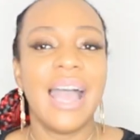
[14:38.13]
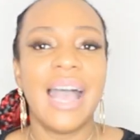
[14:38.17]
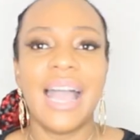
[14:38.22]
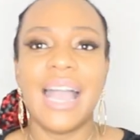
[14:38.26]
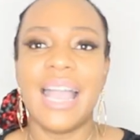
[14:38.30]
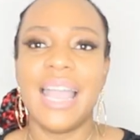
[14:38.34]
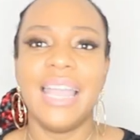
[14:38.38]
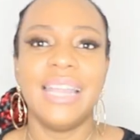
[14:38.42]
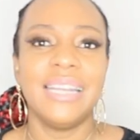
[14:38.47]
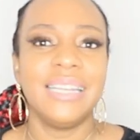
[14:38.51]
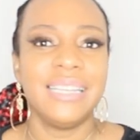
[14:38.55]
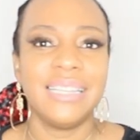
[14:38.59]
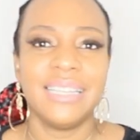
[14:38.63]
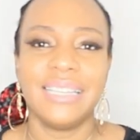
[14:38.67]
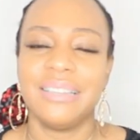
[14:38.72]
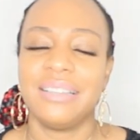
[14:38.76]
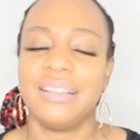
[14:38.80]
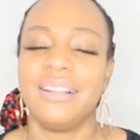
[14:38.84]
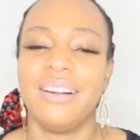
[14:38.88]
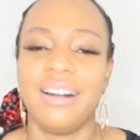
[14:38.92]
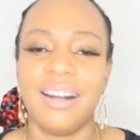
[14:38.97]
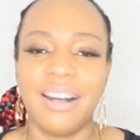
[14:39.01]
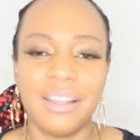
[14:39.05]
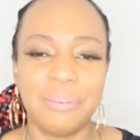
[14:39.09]
and
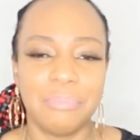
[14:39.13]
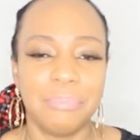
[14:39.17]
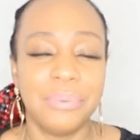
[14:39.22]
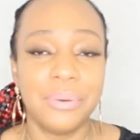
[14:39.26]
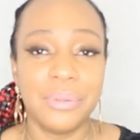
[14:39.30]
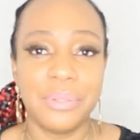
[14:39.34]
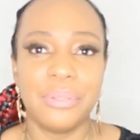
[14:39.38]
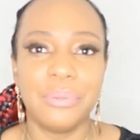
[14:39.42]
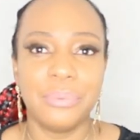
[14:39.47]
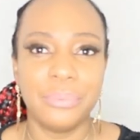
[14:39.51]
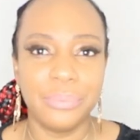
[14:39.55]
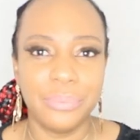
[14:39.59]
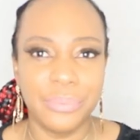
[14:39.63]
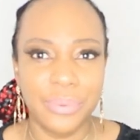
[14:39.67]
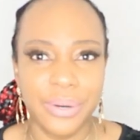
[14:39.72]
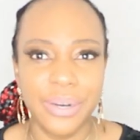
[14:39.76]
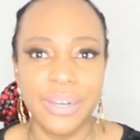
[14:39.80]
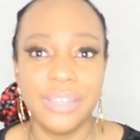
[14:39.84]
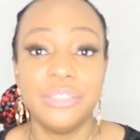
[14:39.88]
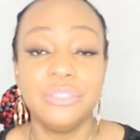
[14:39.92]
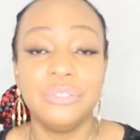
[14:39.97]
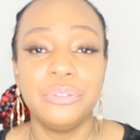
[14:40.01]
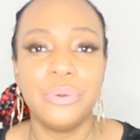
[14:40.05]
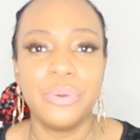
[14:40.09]
God put the
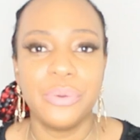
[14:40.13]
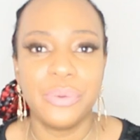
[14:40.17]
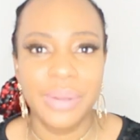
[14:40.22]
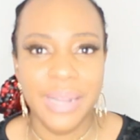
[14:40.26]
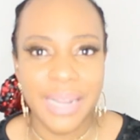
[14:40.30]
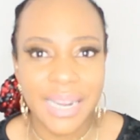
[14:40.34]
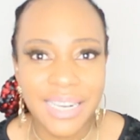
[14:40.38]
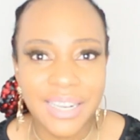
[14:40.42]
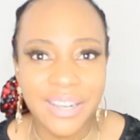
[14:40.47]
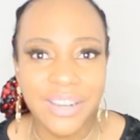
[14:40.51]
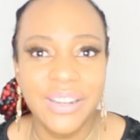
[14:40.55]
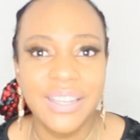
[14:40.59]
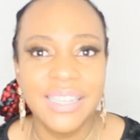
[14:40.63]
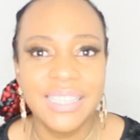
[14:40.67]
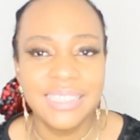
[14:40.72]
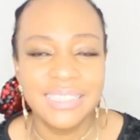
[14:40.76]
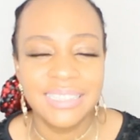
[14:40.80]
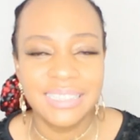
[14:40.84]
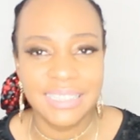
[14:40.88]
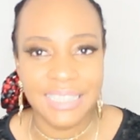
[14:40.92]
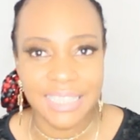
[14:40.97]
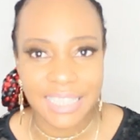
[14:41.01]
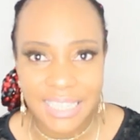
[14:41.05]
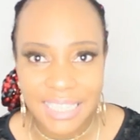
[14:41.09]
word greater
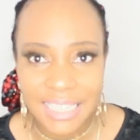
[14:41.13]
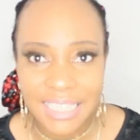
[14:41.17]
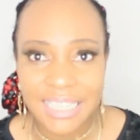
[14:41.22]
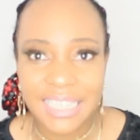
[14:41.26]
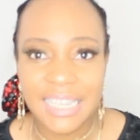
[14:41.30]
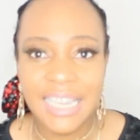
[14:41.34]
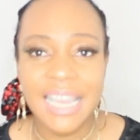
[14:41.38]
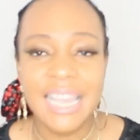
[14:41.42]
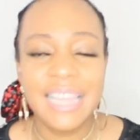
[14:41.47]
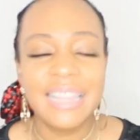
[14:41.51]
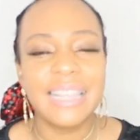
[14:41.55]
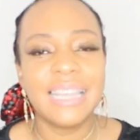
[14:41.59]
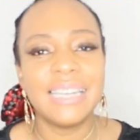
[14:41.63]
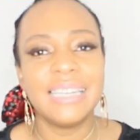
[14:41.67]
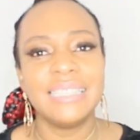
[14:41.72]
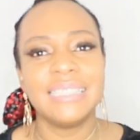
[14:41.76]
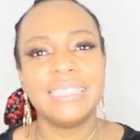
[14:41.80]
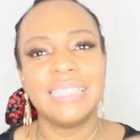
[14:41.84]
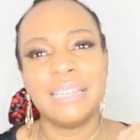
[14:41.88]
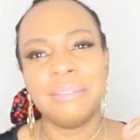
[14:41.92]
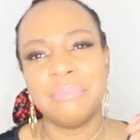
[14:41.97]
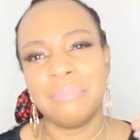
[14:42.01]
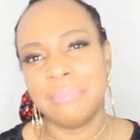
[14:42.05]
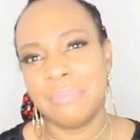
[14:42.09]
is he that
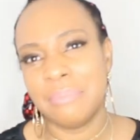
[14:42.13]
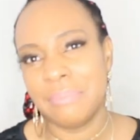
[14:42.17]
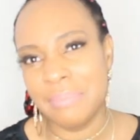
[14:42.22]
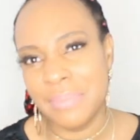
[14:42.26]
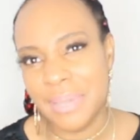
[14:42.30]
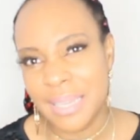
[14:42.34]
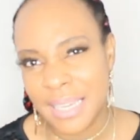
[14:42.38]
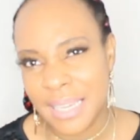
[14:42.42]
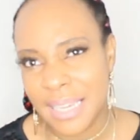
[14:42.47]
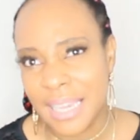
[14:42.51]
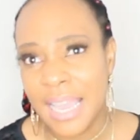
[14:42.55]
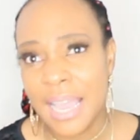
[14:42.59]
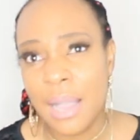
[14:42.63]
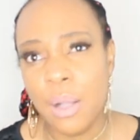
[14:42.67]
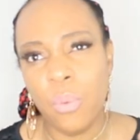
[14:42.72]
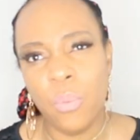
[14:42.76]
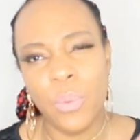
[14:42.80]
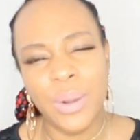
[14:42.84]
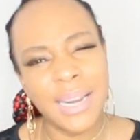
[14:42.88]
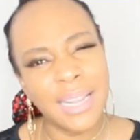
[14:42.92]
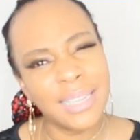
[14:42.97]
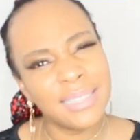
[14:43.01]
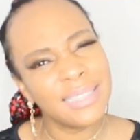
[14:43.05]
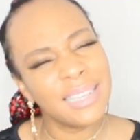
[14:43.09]
is in me.
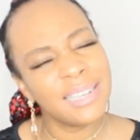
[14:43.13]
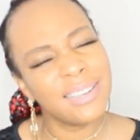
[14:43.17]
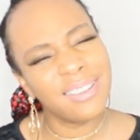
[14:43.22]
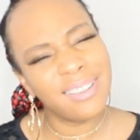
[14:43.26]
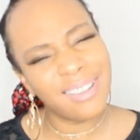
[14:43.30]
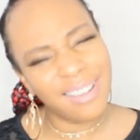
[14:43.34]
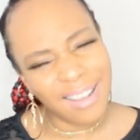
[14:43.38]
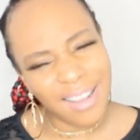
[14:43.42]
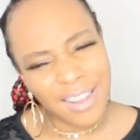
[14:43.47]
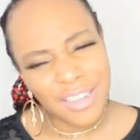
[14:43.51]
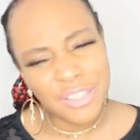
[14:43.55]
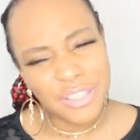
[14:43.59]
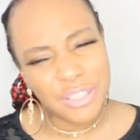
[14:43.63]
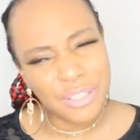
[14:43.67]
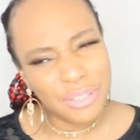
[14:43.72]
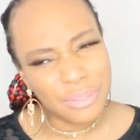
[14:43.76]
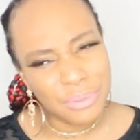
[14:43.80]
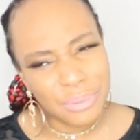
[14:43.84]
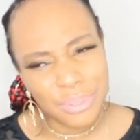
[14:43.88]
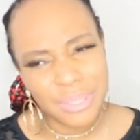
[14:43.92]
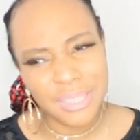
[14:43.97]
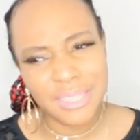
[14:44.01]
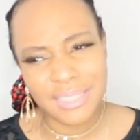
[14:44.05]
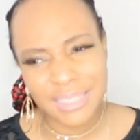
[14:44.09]
When I said, God,
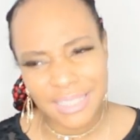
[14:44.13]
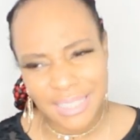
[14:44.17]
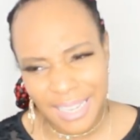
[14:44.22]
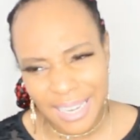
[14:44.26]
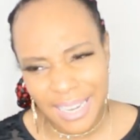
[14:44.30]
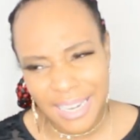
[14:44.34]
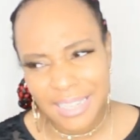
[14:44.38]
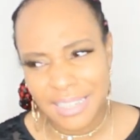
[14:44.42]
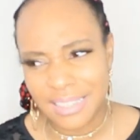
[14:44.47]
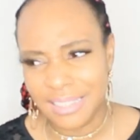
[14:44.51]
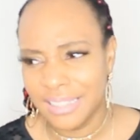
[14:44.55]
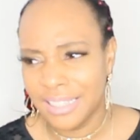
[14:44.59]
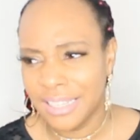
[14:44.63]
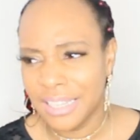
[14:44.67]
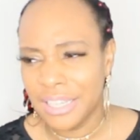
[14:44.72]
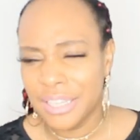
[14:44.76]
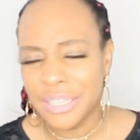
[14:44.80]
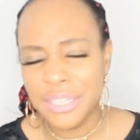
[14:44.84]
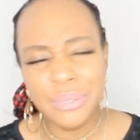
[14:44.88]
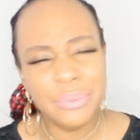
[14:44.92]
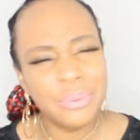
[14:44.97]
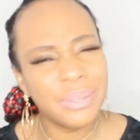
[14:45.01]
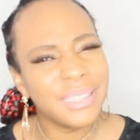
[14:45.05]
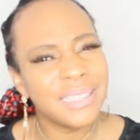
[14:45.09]
you said
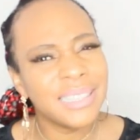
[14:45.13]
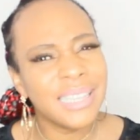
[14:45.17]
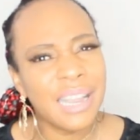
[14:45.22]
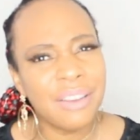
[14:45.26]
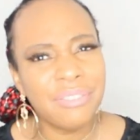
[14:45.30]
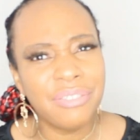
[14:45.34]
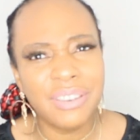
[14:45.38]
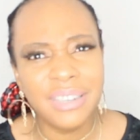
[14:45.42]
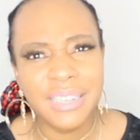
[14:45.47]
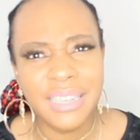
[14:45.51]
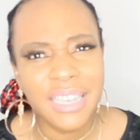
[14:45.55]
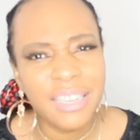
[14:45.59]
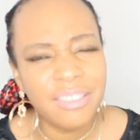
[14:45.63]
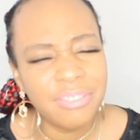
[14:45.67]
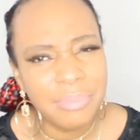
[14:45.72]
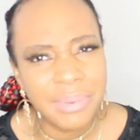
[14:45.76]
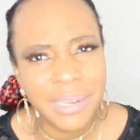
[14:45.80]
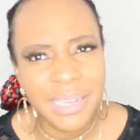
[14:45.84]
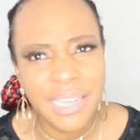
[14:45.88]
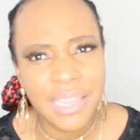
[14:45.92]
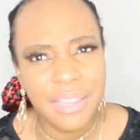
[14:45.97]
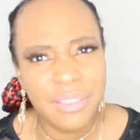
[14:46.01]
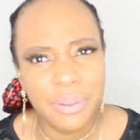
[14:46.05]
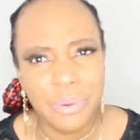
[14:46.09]
you will never leave
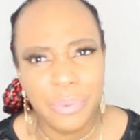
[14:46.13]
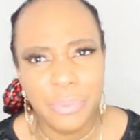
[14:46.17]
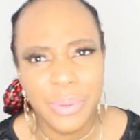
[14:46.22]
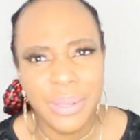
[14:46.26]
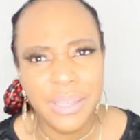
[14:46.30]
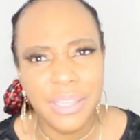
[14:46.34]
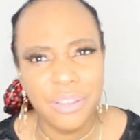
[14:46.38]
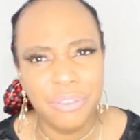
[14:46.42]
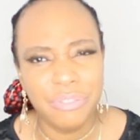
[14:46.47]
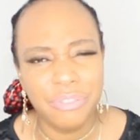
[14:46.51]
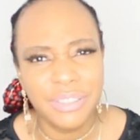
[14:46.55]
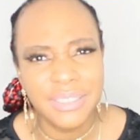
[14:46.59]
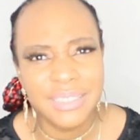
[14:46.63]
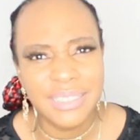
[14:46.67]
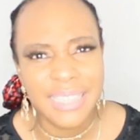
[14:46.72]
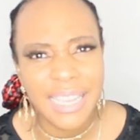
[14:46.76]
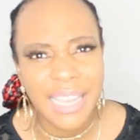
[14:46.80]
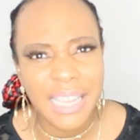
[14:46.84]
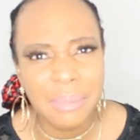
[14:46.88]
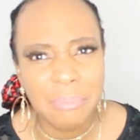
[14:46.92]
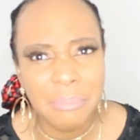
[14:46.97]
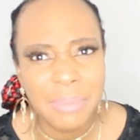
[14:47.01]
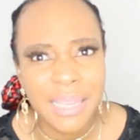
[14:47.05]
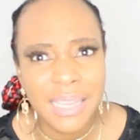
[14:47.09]
me, neither will you
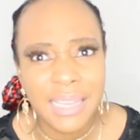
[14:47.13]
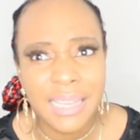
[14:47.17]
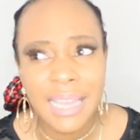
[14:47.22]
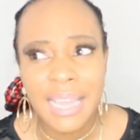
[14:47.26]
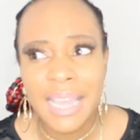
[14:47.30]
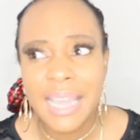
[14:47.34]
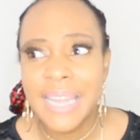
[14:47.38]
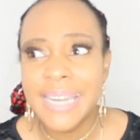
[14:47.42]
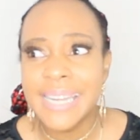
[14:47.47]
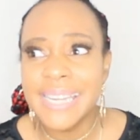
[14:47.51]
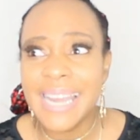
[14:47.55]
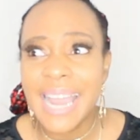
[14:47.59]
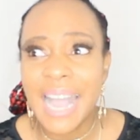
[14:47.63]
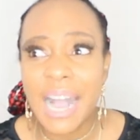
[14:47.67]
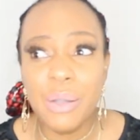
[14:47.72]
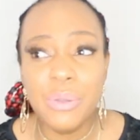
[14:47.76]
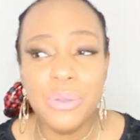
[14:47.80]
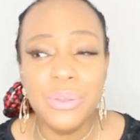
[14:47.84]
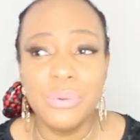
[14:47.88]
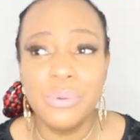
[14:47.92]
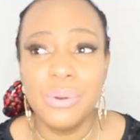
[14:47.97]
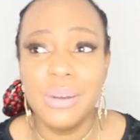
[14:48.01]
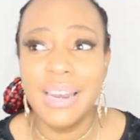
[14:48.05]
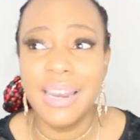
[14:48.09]
forsake me. Now
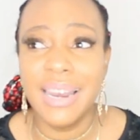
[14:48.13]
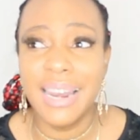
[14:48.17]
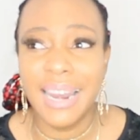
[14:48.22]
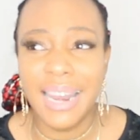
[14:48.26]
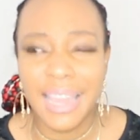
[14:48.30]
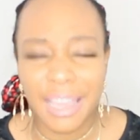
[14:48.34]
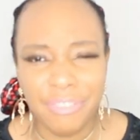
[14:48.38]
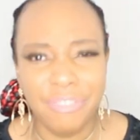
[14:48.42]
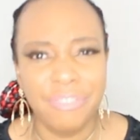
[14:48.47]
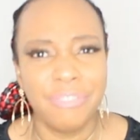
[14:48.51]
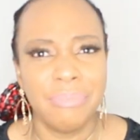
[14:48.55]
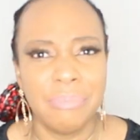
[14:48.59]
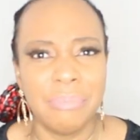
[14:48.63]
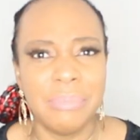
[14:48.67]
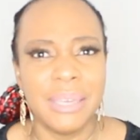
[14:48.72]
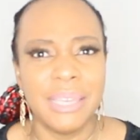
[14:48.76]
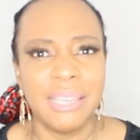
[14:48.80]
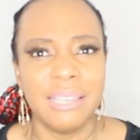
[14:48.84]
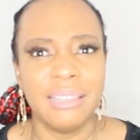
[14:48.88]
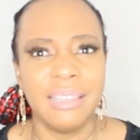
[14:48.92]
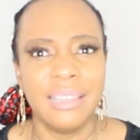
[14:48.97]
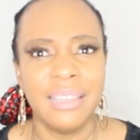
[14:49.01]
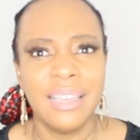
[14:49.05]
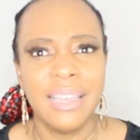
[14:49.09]
you left
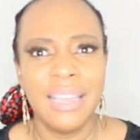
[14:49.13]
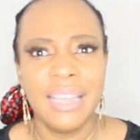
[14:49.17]
me.